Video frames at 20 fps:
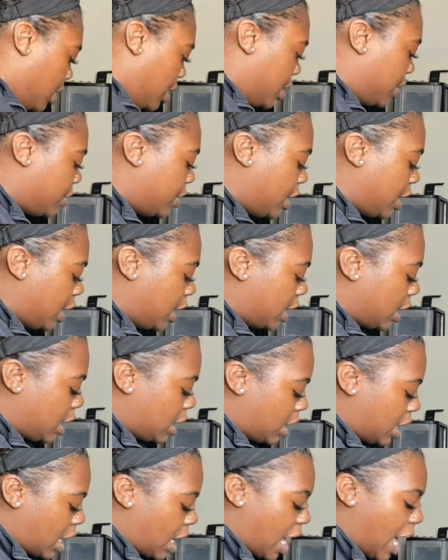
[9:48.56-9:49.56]
and
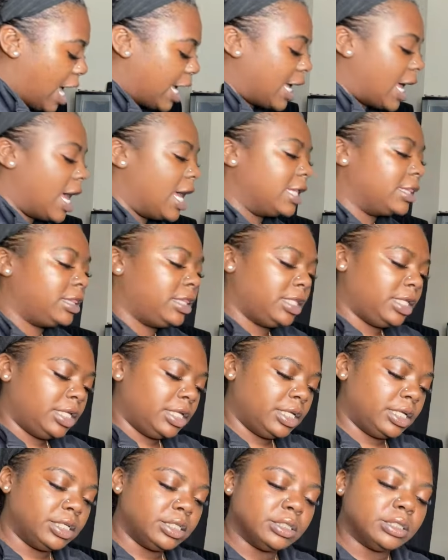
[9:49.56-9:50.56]
then I got
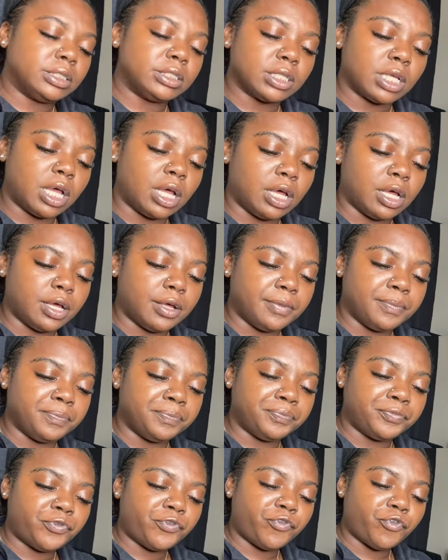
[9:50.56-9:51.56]
these um,
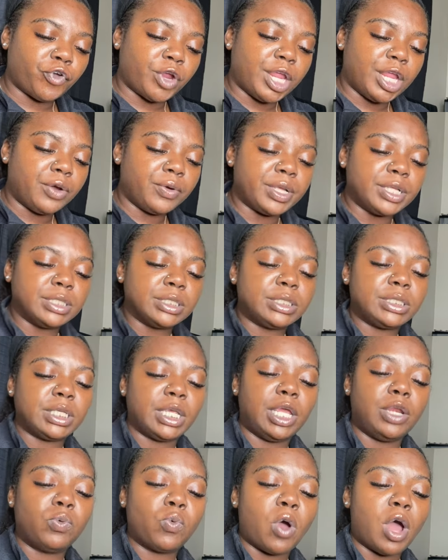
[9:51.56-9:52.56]
fragrance
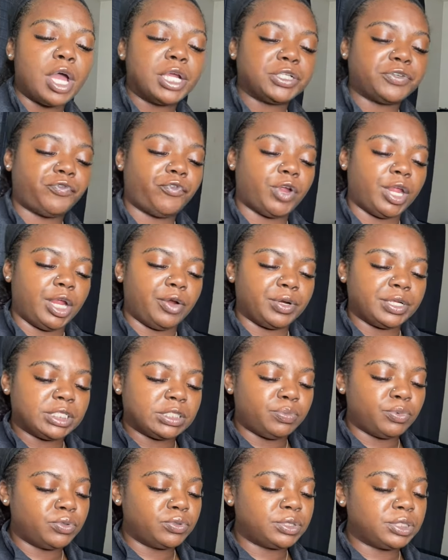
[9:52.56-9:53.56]
in wash fragrance
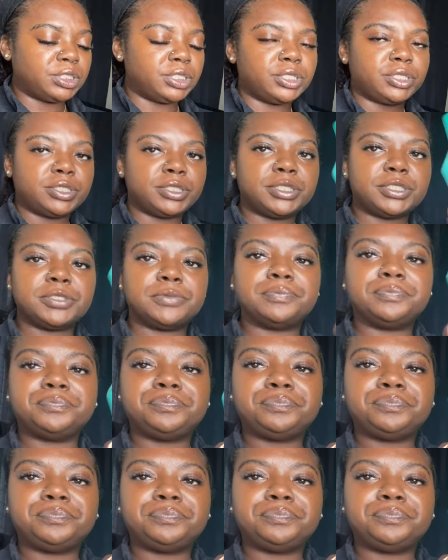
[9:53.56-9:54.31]
boosters.